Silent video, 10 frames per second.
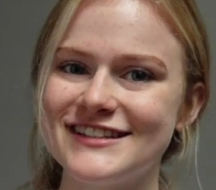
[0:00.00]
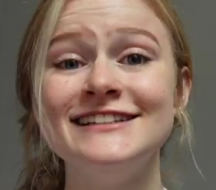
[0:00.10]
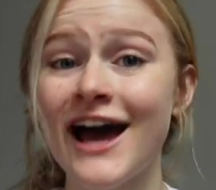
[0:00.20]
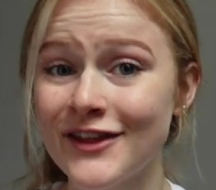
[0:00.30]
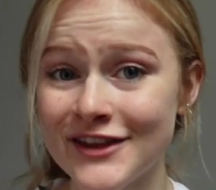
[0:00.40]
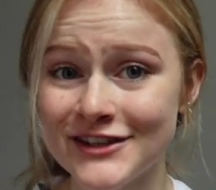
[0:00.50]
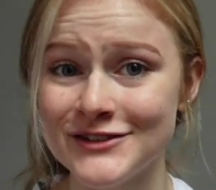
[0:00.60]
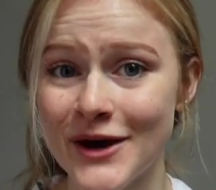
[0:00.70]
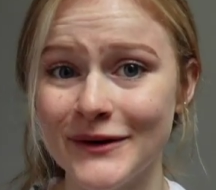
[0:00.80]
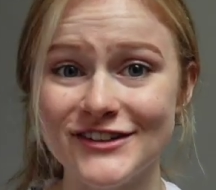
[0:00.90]
Now that you
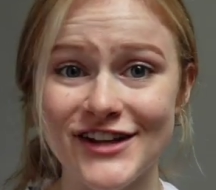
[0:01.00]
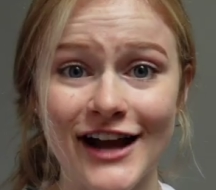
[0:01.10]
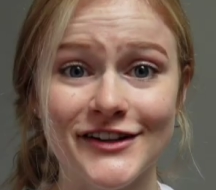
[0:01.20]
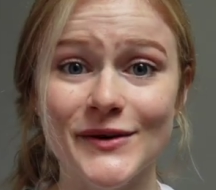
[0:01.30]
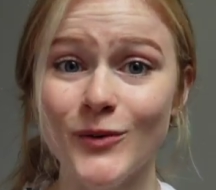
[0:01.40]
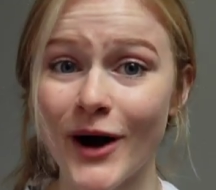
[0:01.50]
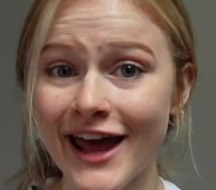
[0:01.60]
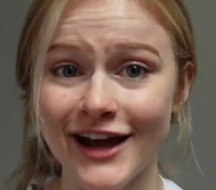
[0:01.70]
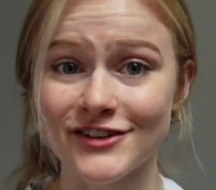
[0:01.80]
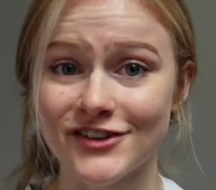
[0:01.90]
know exactly what
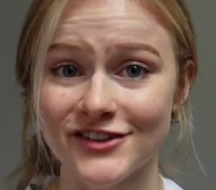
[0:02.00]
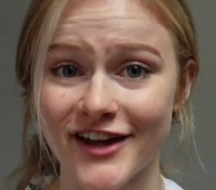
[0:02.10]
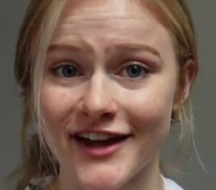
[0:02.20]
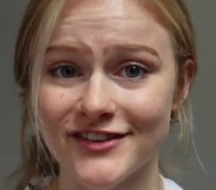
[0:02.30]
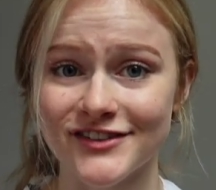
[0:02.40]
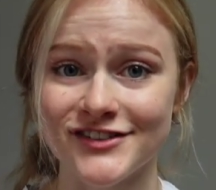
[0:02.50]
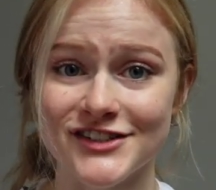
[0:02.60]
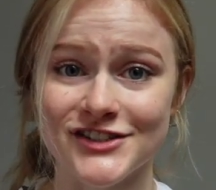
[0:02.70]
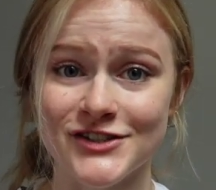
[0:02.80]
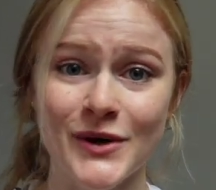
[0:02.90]
exercises to
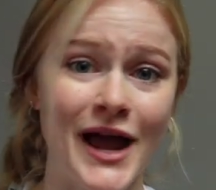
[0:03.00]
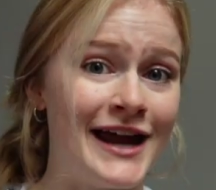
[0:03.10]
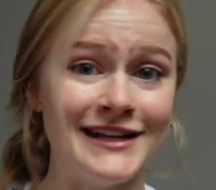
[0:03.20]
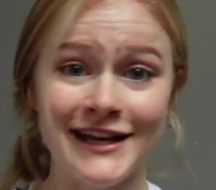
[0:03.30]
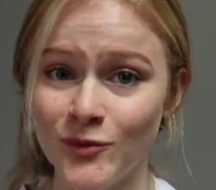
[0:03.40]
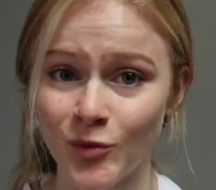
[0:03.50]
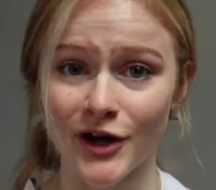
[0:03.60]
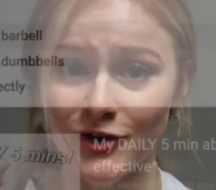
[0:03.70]
do and in what